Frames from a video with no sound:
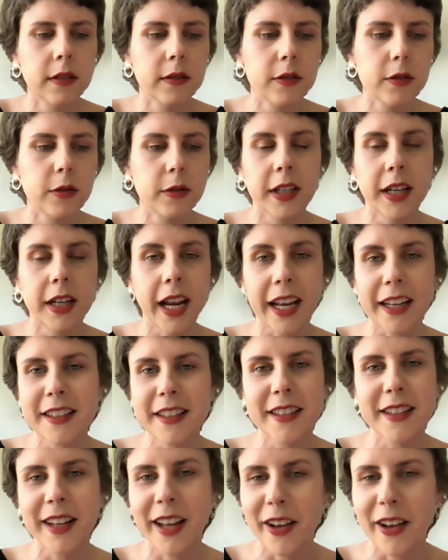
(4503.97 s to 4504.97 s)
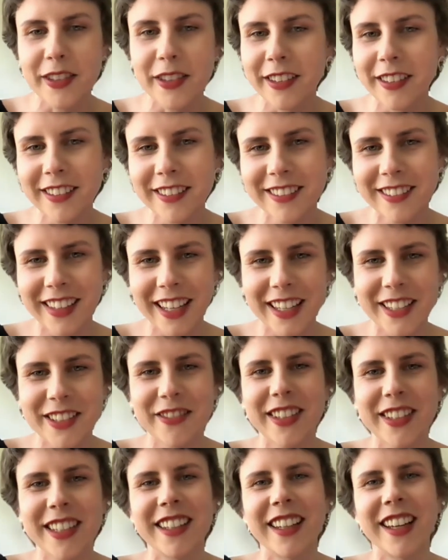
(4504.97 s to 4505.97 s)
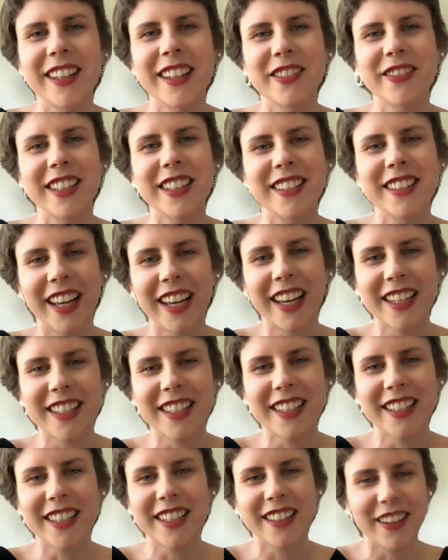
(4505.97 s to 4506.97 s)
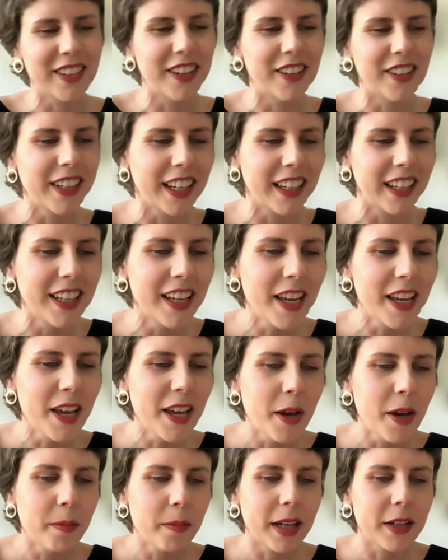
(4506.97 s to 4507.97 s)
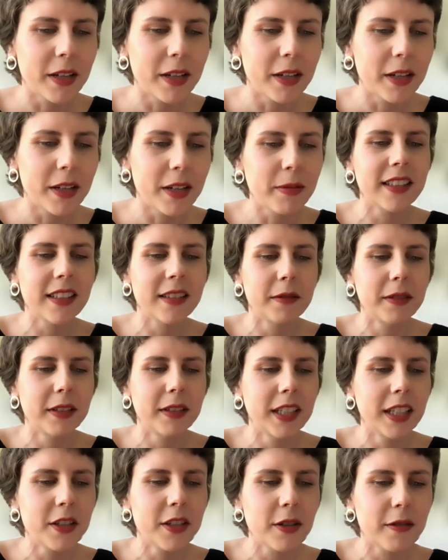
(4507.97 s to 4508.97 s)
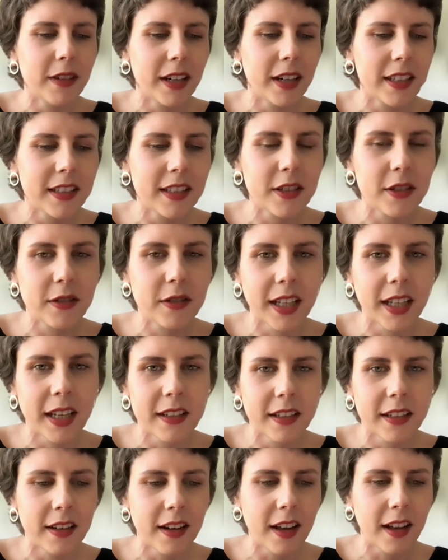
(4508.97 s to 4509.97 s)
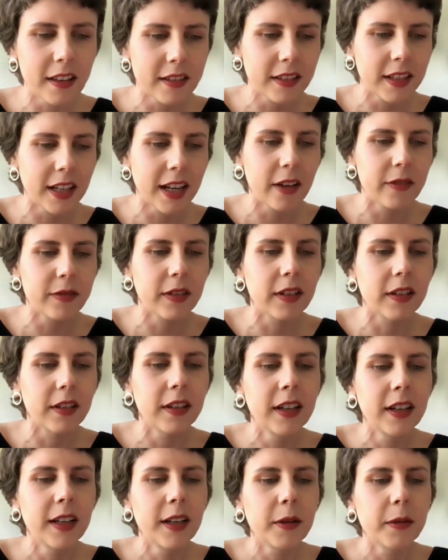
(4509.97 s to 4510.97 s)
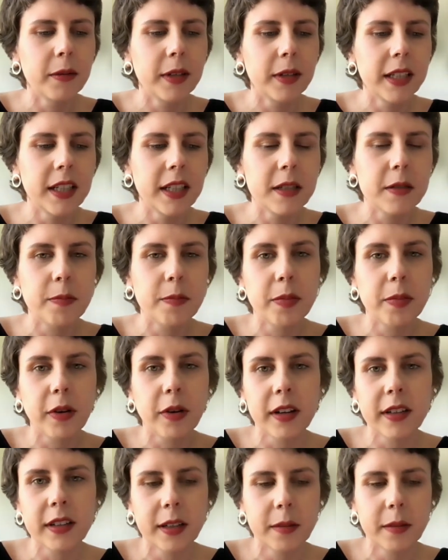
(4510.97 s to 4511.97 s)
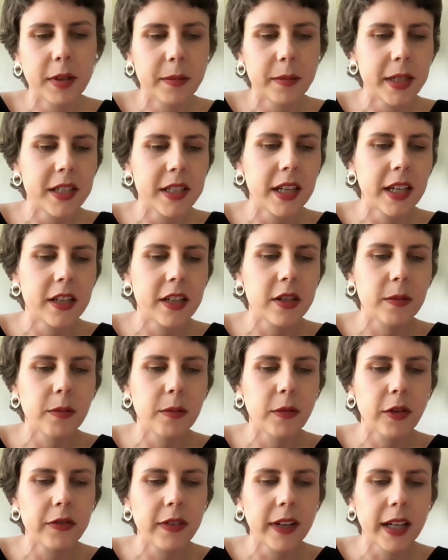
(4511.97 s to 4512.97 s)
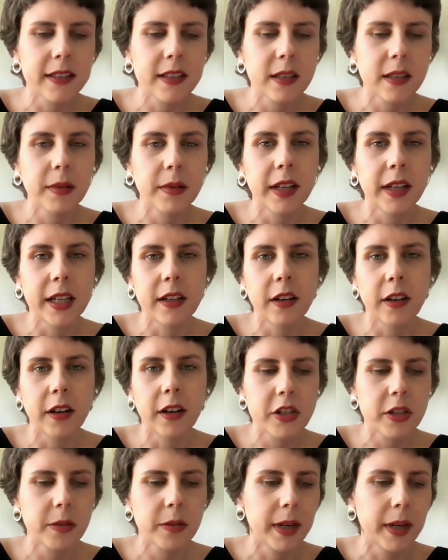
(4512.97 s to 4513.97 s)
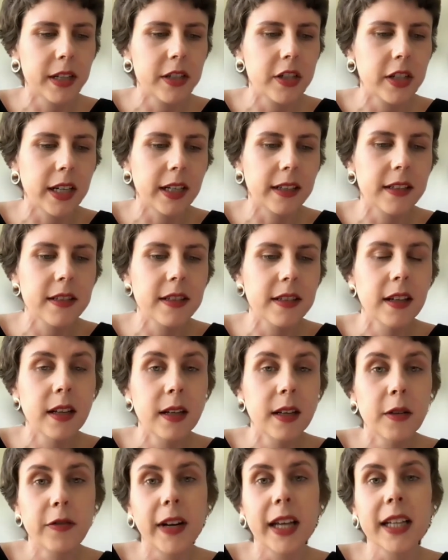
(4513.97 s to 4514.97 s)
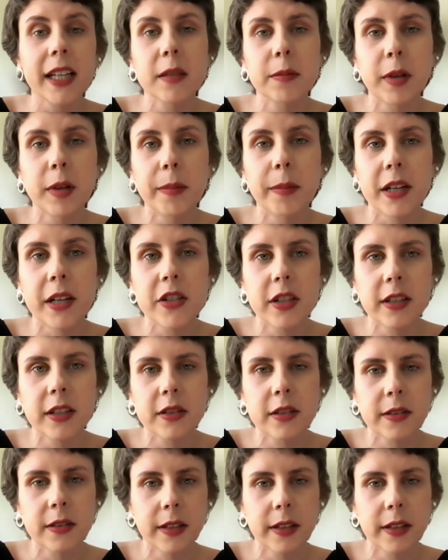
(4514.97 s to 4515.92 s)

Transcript: the next level, as we said in our slogan. But we need to raise it to yet another level. We need broader implementation, more flexible and larger budgets. Flexible budgets.